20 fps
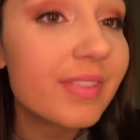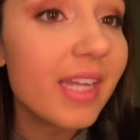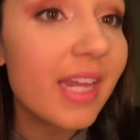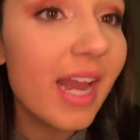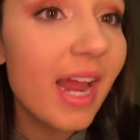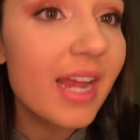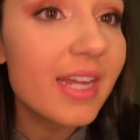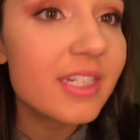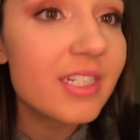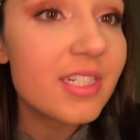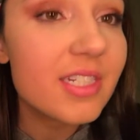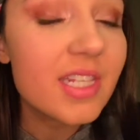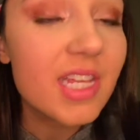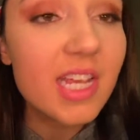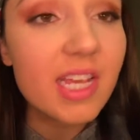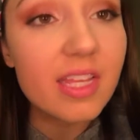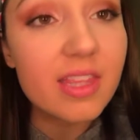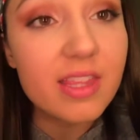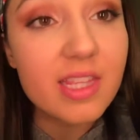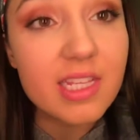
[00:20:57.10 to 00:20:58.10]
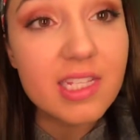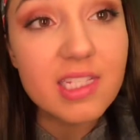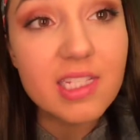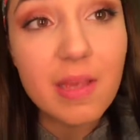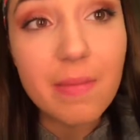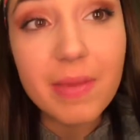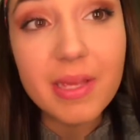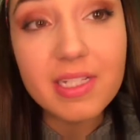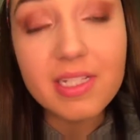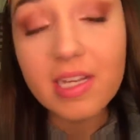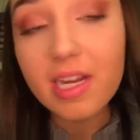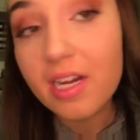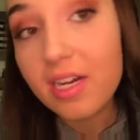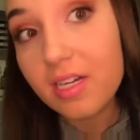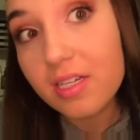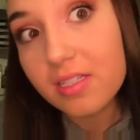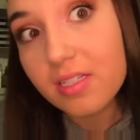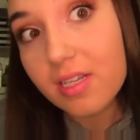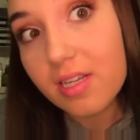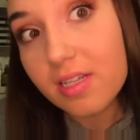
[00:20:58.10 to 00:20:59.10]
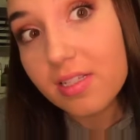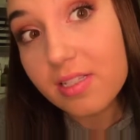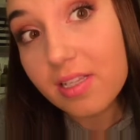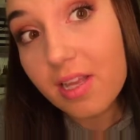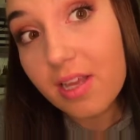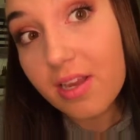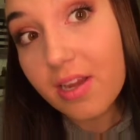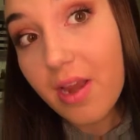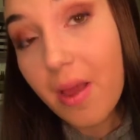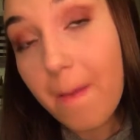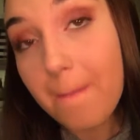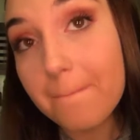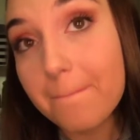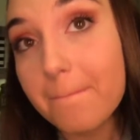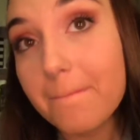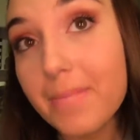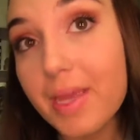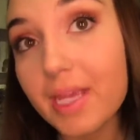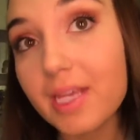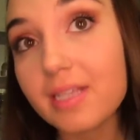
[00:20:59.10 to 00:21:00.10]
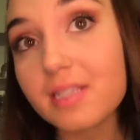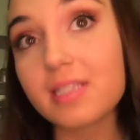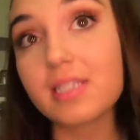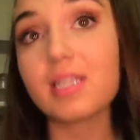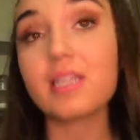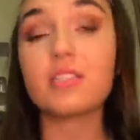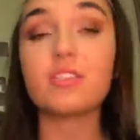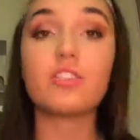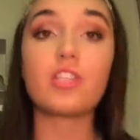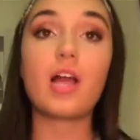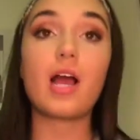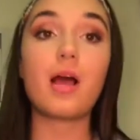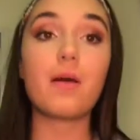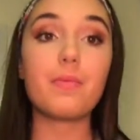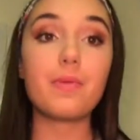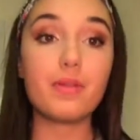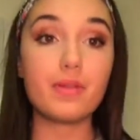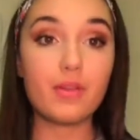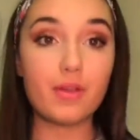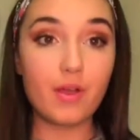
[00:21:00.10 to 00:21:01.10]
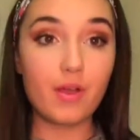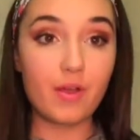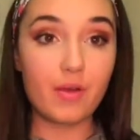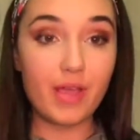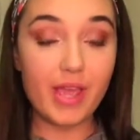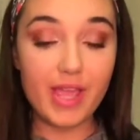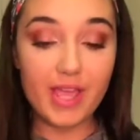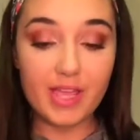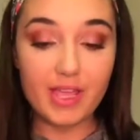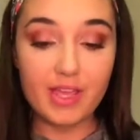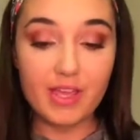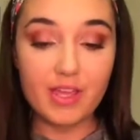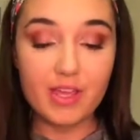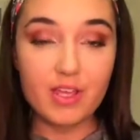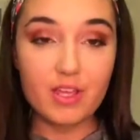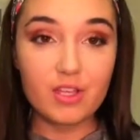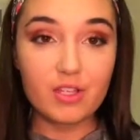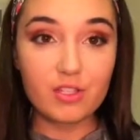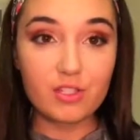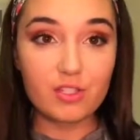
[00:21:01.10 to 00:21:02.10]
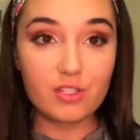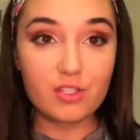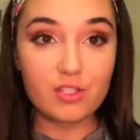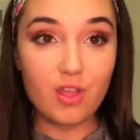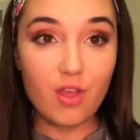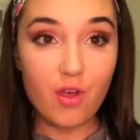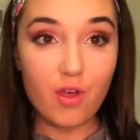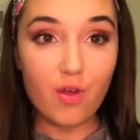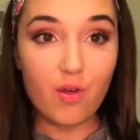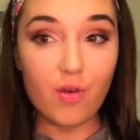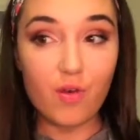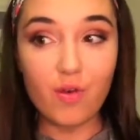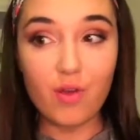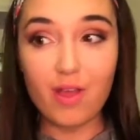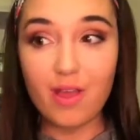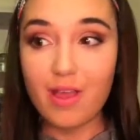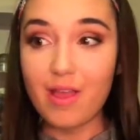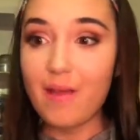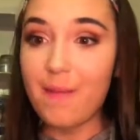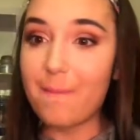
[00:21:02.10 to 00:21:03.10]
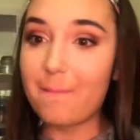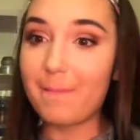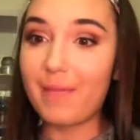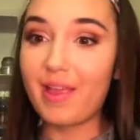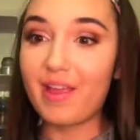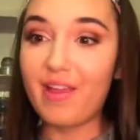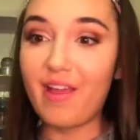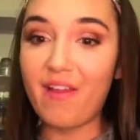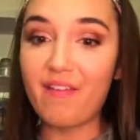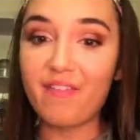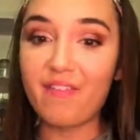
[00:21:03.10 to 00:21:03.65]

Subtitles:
And I just think this mascara does an amazing job. Okay, so my